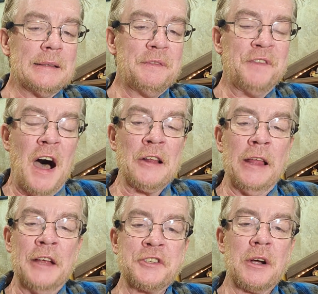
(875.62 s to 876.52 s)
Final
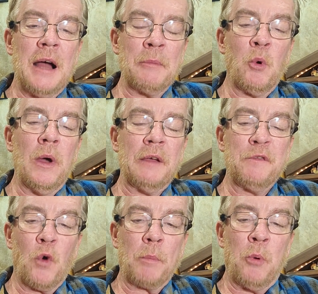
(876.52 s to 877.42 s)
answer, I'm going
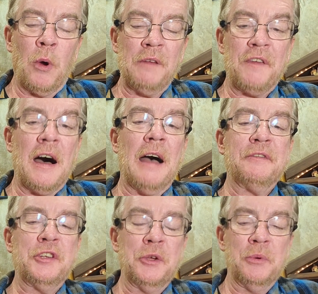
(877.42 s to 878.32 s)

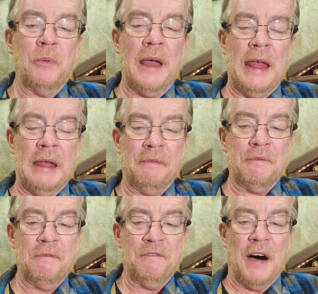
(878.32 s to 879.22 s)
4.5 to a
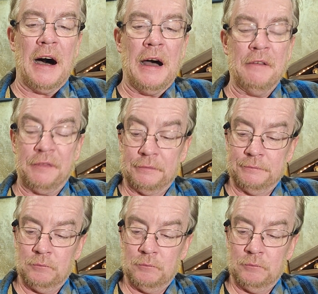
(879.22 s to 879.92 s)
5